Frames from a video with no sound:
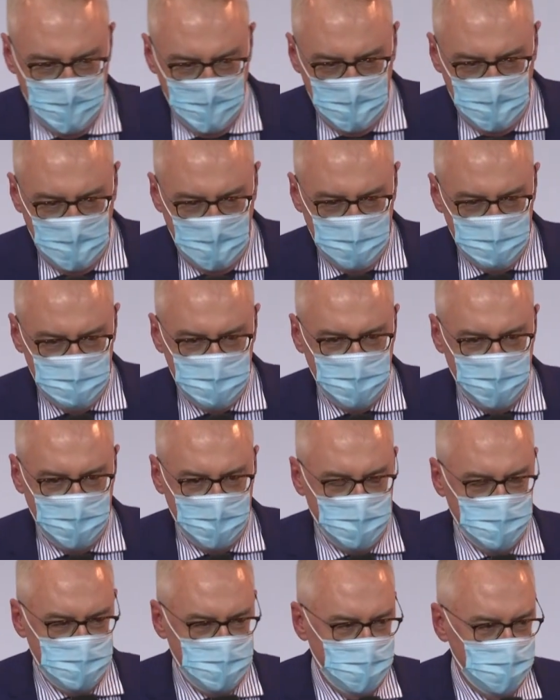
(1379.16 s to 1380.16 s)
And I'm sure I
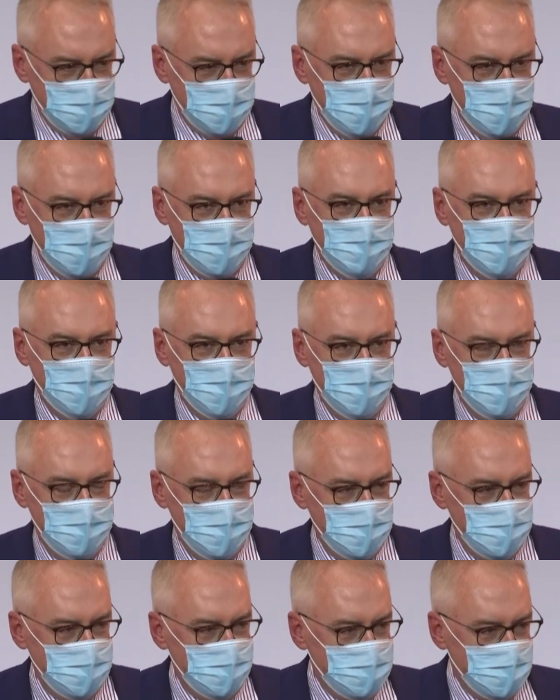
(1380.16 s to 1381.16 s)
could talk a lot more
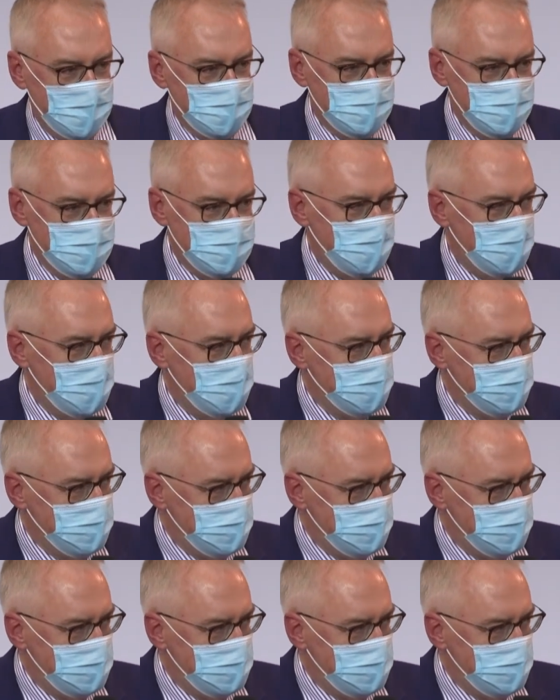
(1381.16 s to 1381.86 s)
about it because there's a lot of